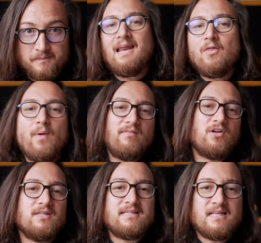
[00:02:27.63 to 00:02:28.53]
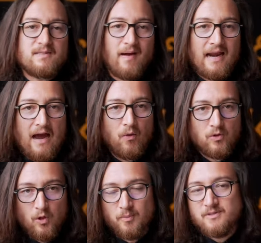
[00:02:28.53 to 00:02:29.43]
Now that we have a good sense about how
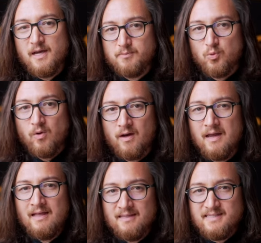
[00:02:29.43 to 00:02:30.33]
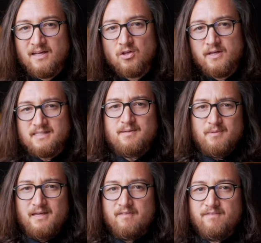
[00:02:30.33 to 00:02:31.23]
global types work, let's take a look at some of
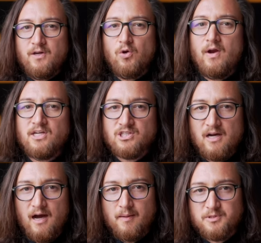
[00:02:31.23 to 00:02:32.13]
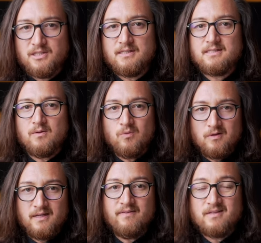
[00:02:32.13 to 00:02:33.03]
the configuration options that will
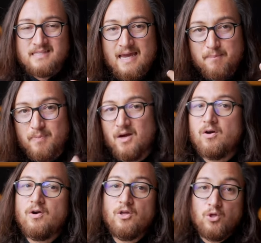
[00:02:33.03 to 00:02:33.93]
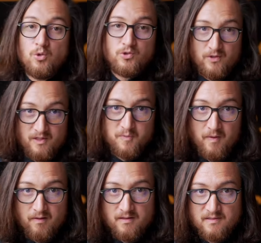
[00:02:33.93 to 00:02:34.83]
give us a better user
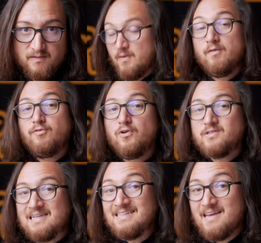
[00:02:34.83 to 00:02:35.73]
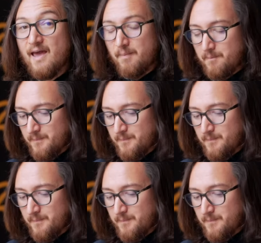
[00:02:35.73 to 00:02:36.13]
experience. First is name.